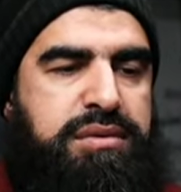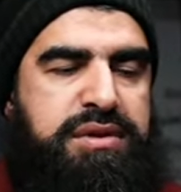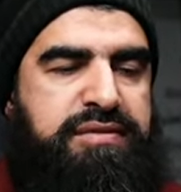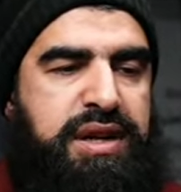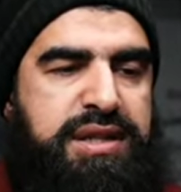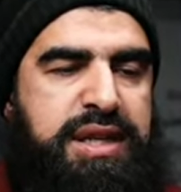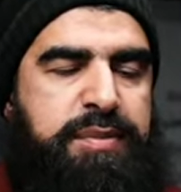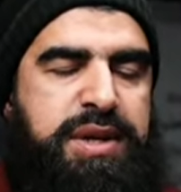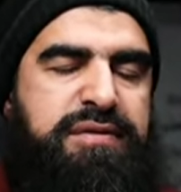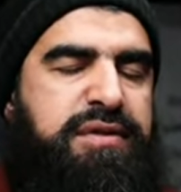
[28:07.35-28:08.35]
It's fine.
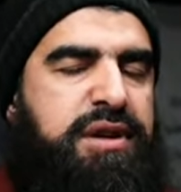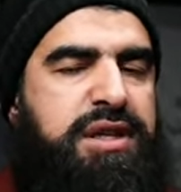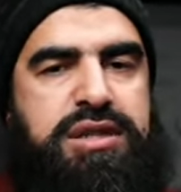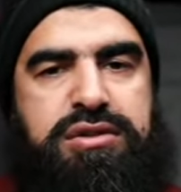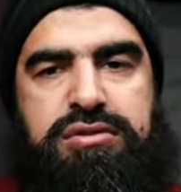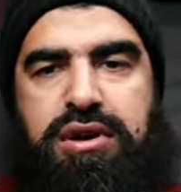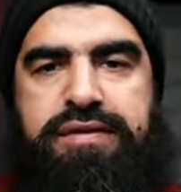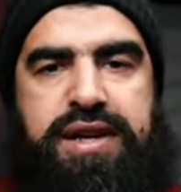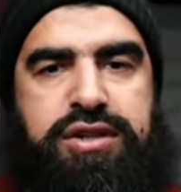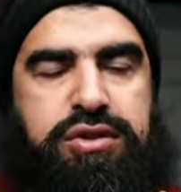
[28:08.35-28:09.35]
Skipping a verse does not
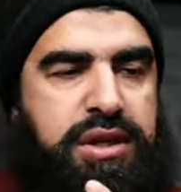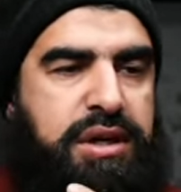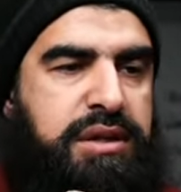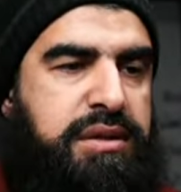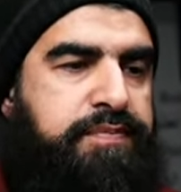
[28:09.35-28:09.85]
affect your salat.